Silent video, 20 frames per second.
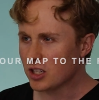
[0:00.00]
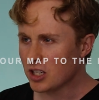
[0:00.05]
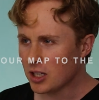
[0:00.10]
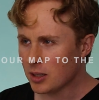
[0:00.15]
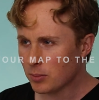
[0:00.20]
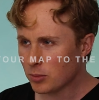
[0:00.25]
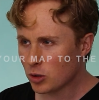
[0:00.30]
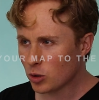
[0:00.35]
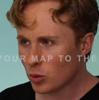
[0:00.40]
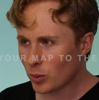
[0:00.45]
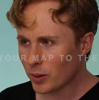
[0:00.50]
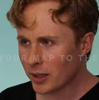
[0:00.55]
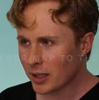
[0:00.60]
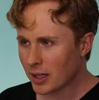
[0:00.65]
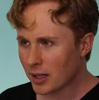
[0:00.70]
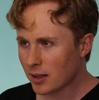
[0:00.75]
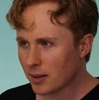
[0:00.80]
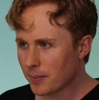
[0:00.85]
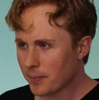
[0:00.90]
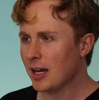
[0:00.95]
keep doing
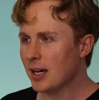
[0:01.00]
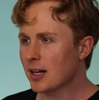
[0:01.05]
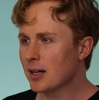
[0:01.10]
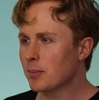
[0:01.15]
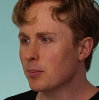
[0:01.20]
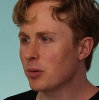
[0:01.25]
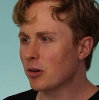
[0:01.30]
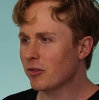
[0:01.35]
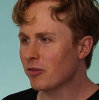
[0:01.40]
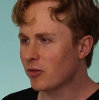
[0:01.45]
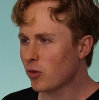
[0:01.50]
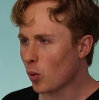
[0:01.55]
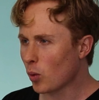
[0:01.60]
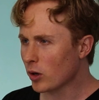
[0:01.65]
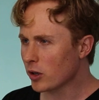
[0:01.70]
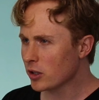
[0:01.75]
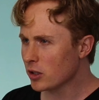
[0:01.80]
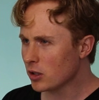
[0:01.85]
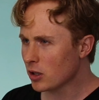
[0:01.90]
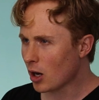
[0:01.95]
it, and
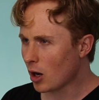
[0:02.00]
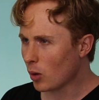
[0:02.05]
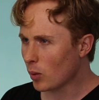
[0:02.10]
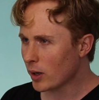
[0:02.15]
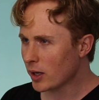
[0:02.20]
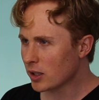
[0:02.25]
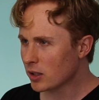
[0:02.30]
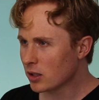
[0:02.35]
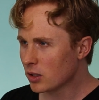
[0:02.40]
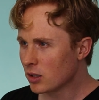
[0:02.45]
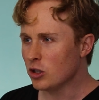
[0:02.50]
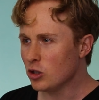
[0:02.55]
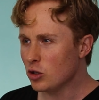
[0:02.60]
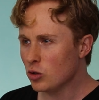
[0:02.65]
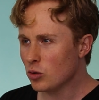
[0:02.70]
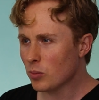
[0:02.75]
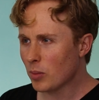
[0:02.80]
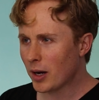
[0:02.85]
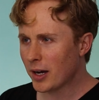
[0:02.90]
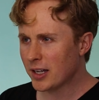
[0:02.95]
before you know it,
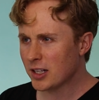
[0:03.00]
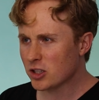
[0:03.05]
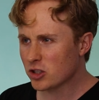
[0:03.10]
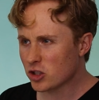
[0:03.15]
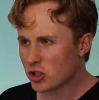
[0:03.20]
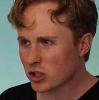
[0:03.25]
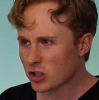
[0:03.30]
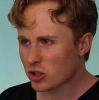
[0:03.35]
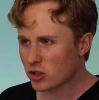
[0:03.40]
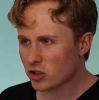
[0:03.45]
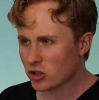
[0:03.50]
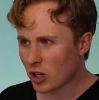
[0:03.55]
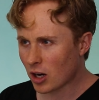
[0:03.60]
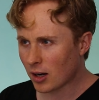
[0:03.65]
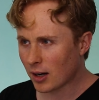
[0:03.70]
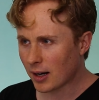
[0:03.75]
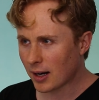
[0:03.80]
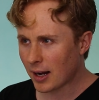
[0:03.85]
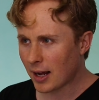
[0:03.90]
you might just start